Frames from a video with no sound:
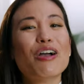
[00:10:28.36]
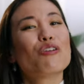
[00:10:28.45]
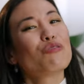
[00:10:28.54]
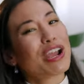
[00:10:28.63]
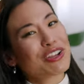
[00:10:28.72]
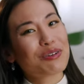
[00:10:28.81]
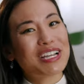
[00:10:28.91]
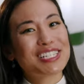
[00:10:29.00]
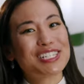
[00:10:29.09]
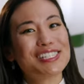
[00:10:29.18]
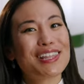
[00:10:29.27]
Write your
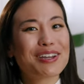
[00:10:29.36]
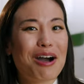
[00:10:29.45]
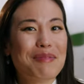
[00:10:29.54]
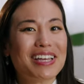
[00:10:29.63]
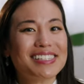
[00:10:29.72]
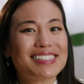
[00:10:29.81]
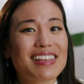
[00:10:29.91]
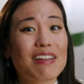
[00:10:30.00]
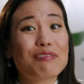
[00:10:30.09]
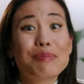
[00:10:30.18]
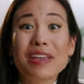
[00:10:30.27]
questions in the comments,
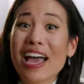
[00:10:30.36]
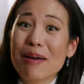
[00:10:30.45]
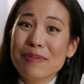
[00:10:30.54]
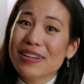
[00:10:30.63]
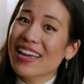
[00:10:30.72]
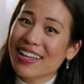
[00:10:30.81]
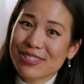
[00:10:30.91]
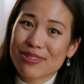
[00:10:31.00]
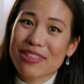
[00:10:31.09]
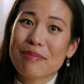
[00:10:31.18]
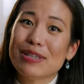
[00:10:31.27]
and we'll be happy to answer
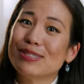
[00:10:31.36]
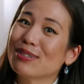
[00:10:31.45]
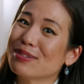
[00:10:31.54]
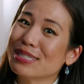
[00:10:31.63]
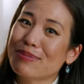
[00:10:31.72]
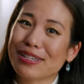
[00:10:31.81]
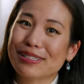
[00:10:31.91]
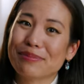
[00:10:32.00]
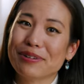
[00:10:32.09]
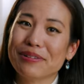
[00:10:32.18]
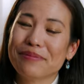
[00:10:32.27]
them as soon as
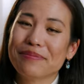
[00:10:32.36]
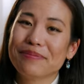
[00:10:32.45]
possible.